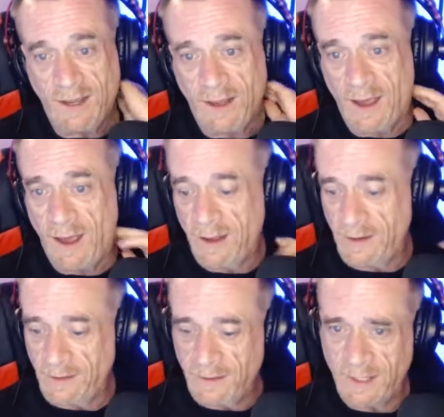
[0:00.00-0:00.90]

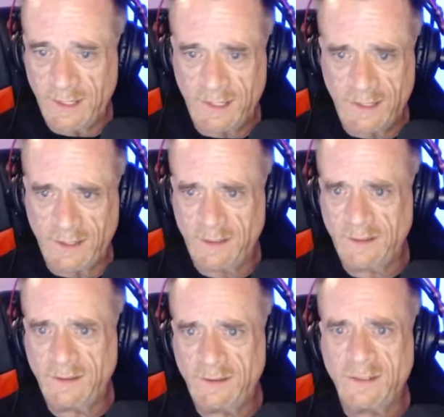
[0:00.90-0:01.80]
And
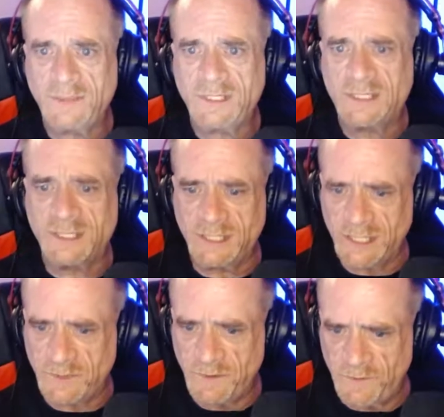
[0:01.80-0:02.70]
let me see,
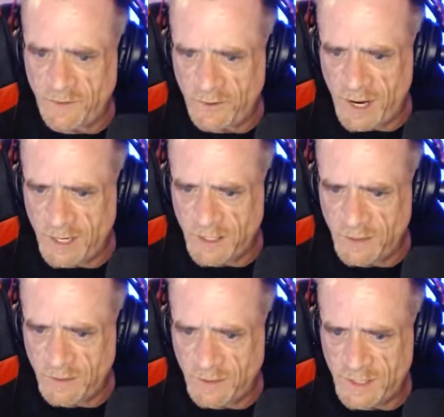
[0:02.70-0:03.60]
just before I
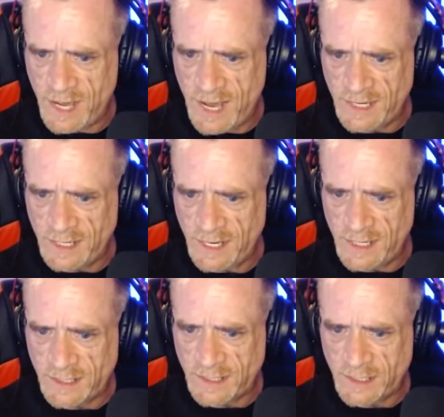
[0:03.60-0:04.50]
do that,
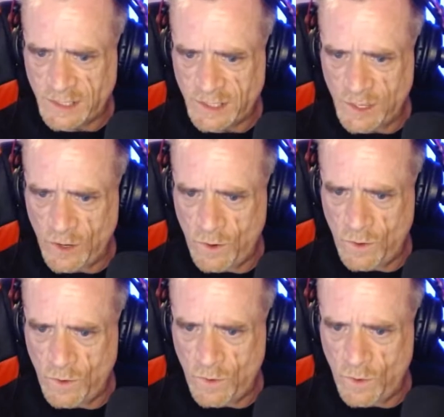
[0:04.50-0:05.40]
let's
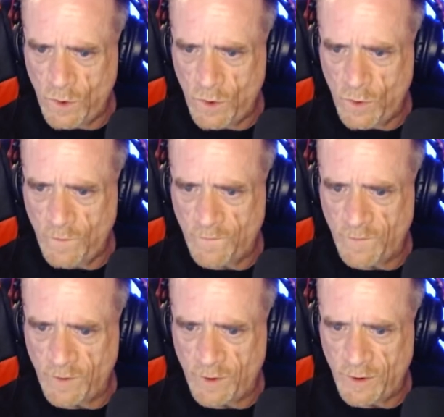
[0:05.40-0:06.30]
go
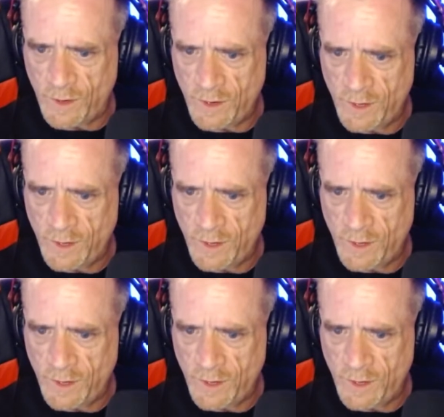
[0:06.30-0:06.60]
over